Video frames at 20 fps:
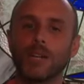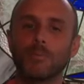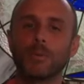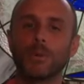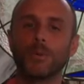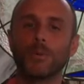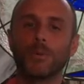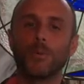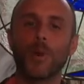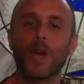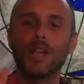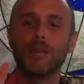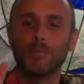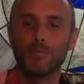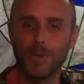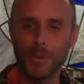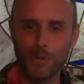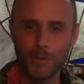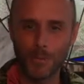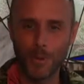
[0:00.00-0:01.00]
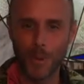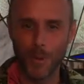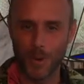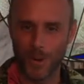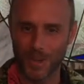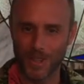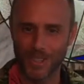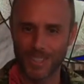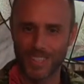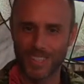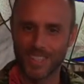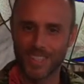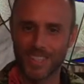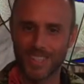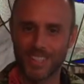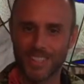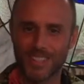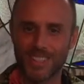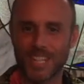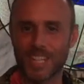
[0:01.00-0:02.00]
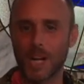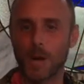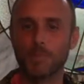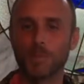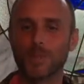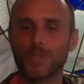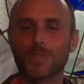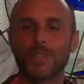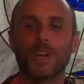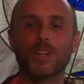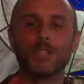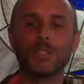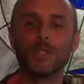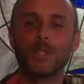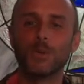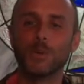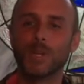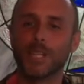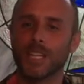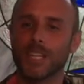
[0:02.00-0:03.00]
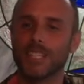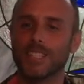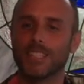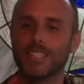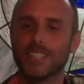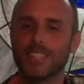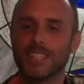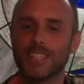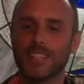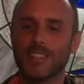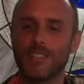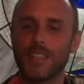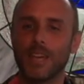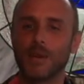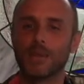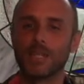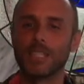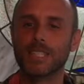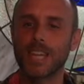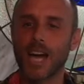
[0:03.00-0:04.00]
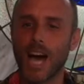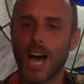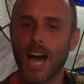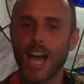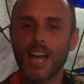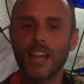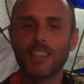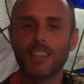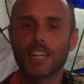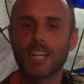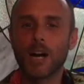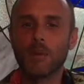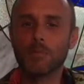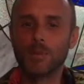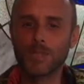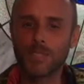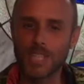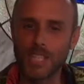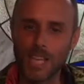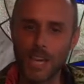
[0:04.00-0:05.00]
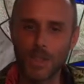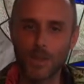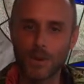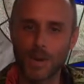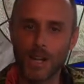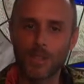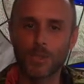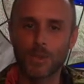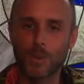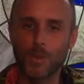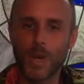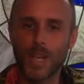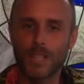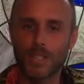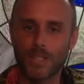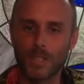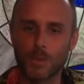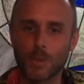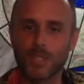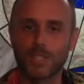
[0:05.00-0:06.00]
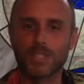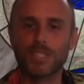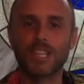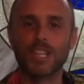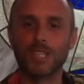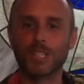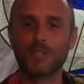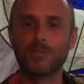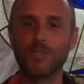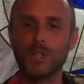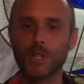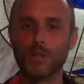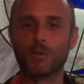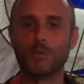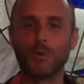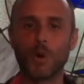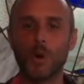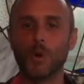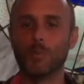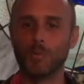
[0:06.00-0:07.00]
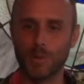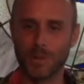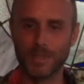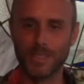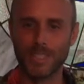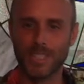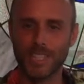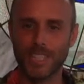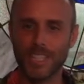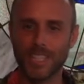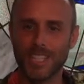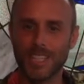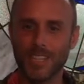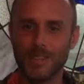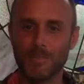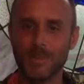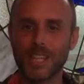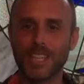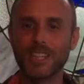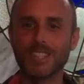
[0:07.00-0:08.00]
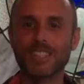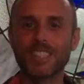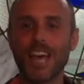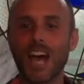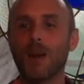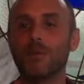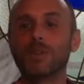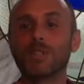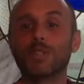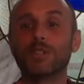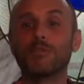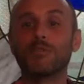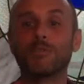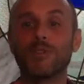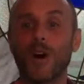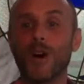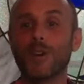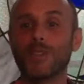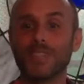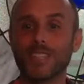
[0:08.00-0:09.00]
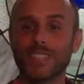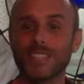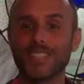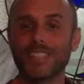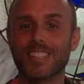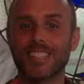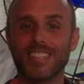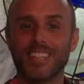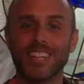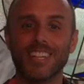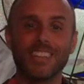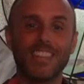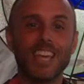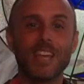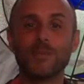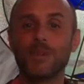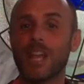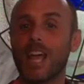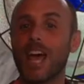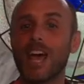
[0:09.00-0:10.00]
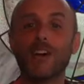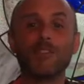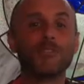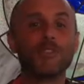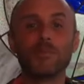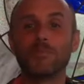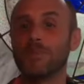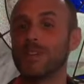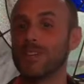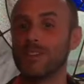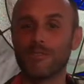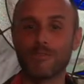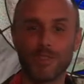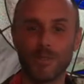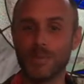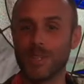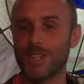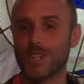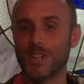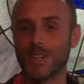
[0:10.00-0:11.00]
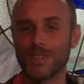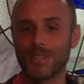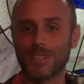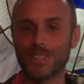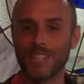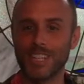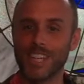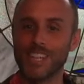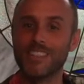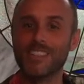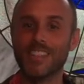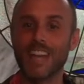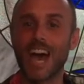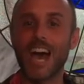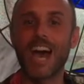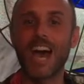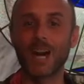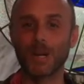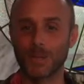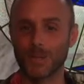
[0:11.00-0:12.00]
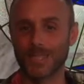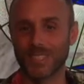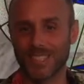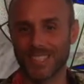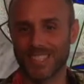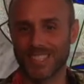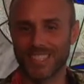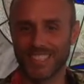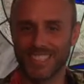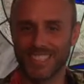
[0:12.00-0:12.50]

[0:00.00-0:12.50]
But right before the couple started doing it, they would tie the couple together at the waist with 6 feet of rope, because that was the farthest they would ever be from each other in the house.